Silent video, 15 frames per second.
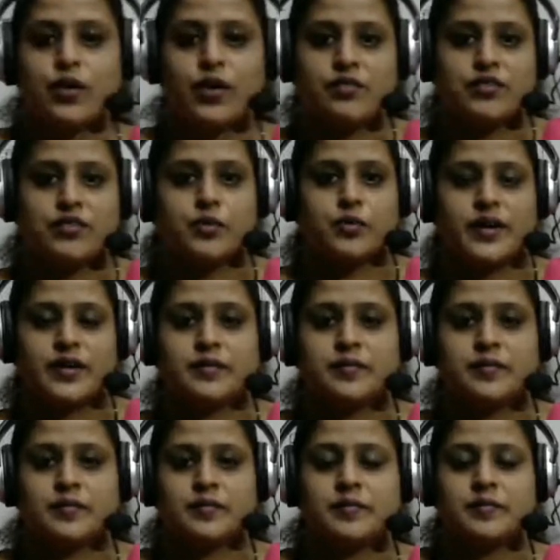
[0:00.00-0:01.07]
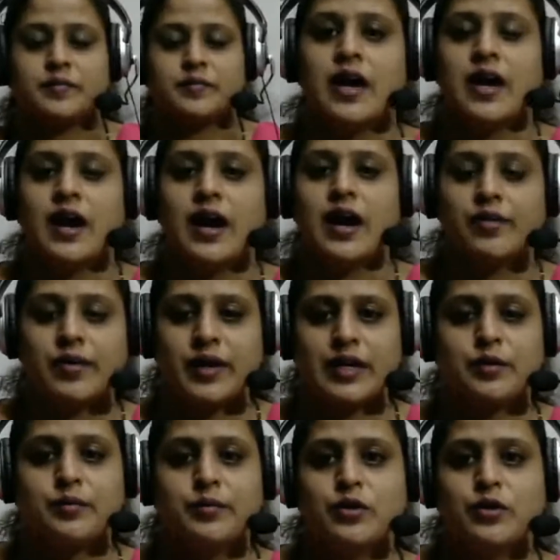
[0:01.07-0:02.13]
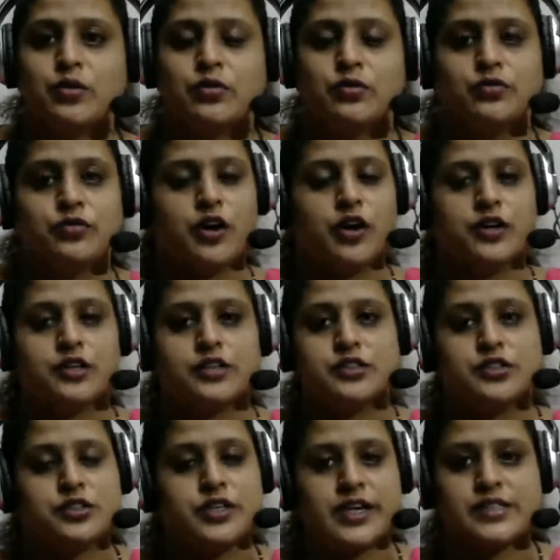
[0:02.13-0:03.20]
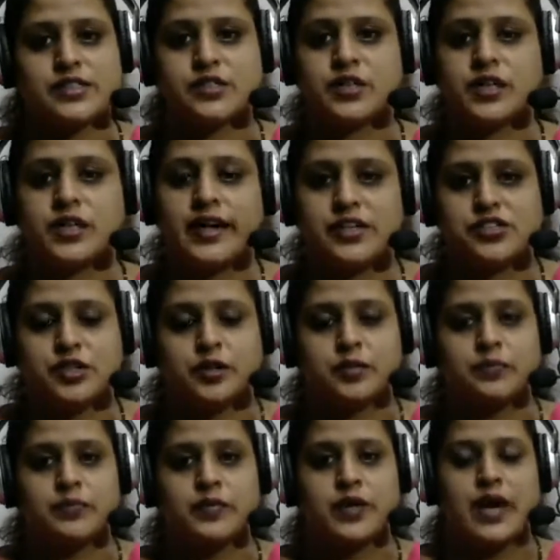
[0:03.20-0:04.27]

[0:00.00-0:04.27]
everyone. I welcome you for today's lecture.